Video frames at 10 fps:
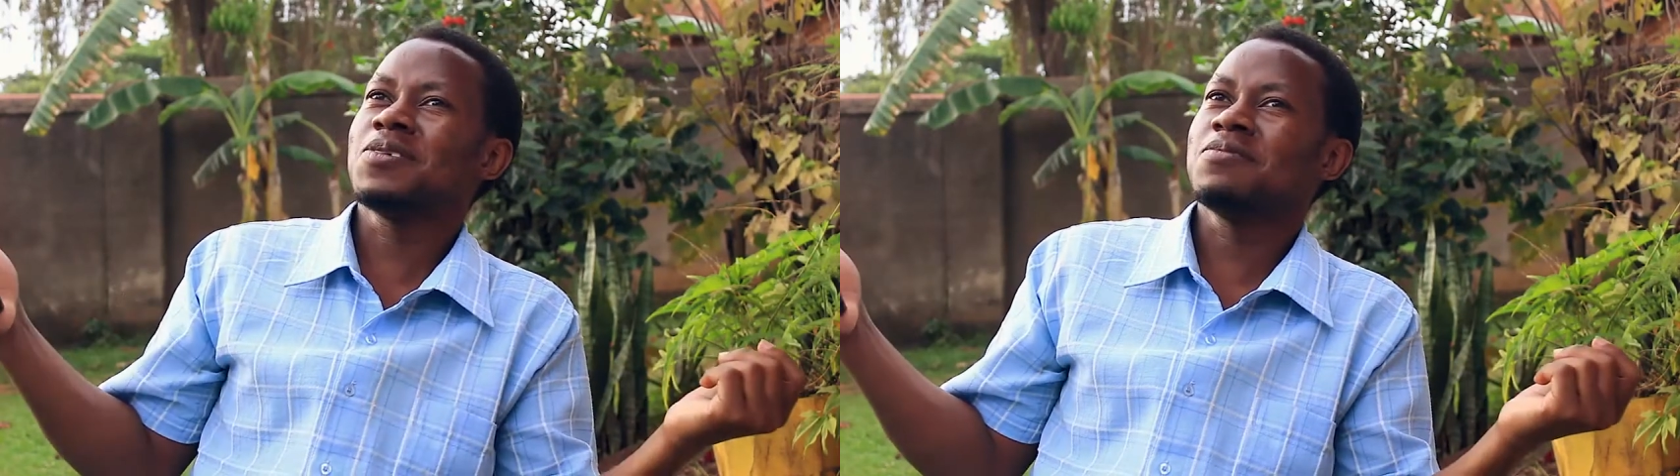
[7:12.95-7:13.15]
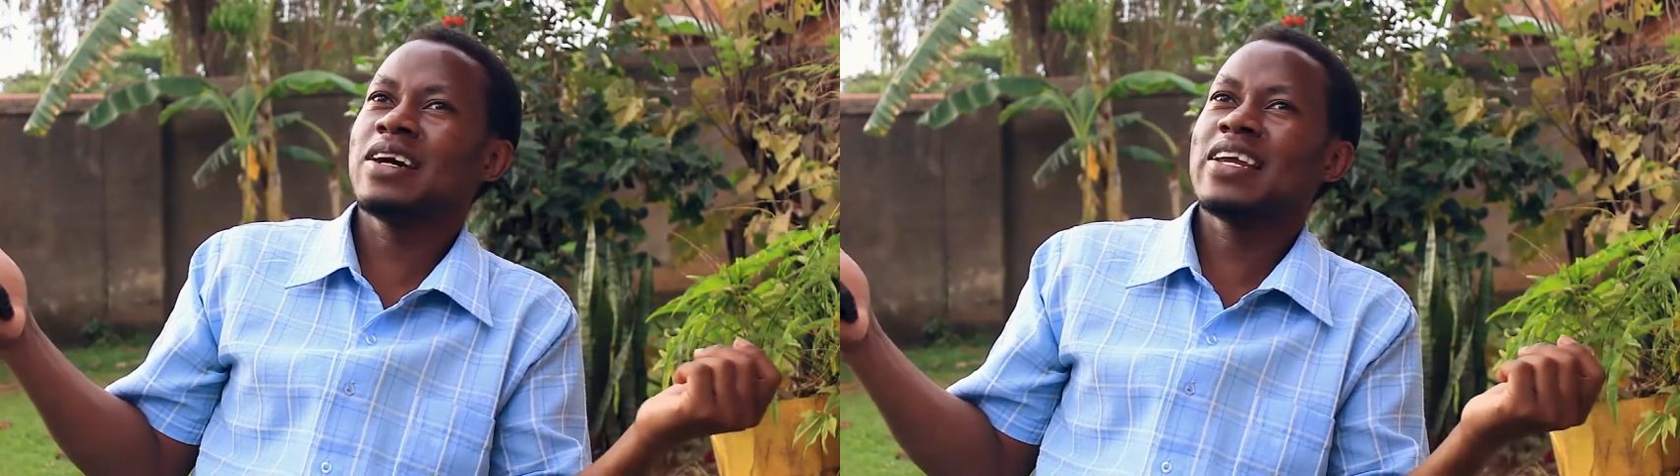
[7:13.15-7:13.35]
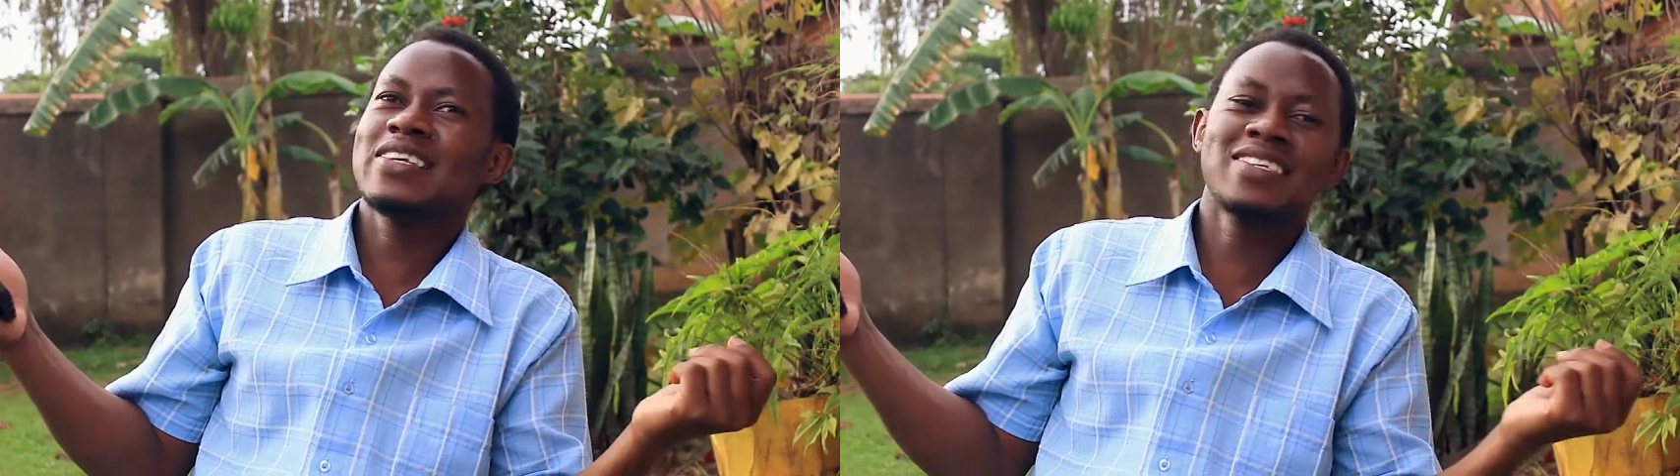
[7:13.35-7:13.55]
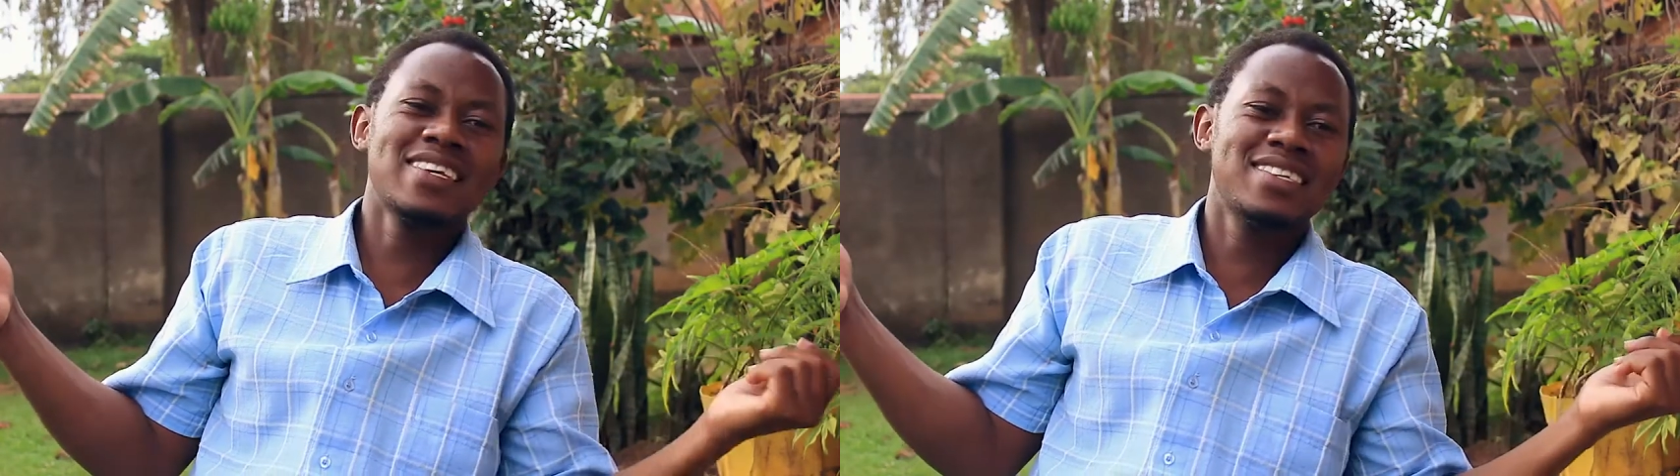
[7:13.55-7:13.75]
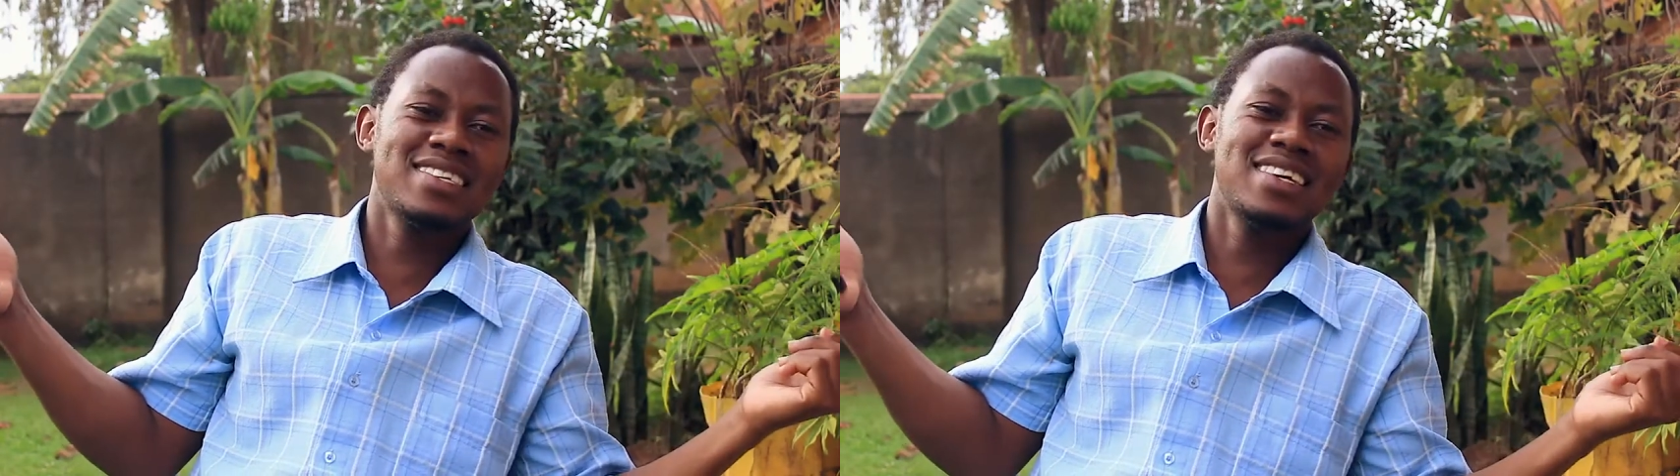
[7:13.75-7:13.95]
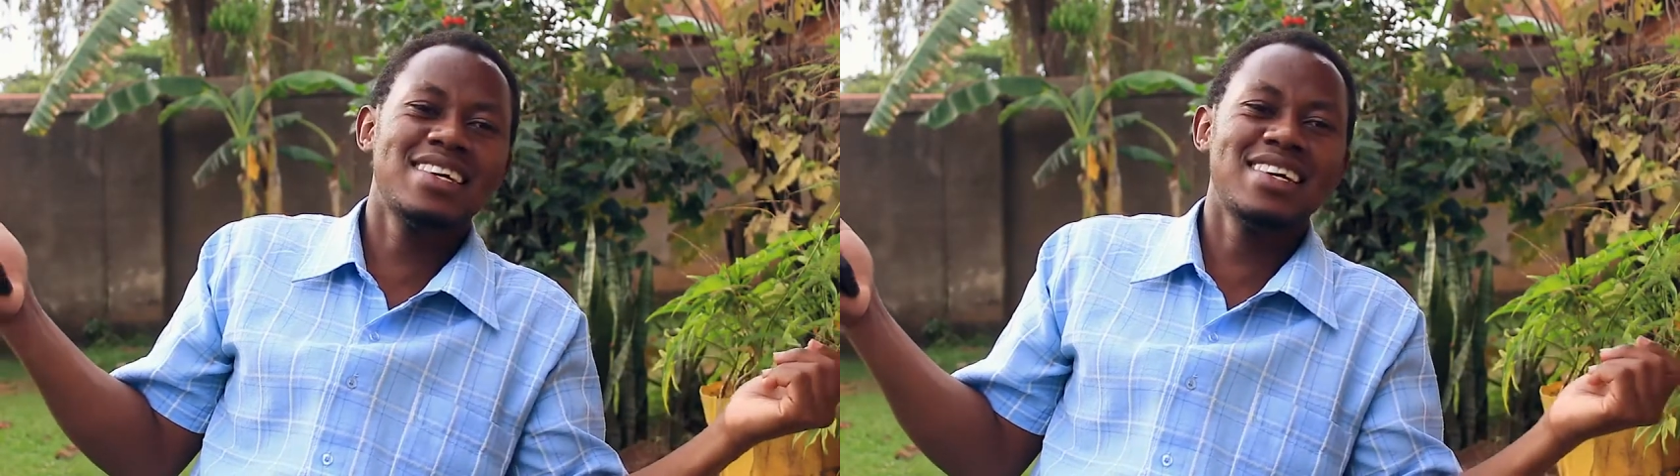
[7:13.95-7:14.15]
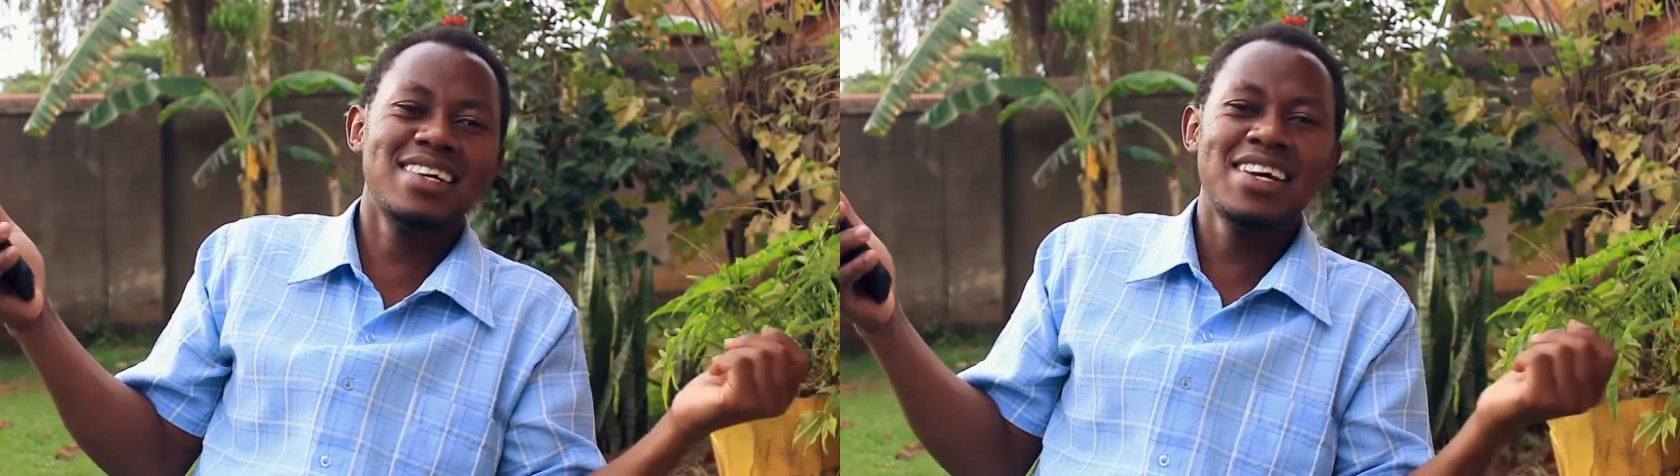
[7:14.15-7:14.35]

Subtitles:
of Anasase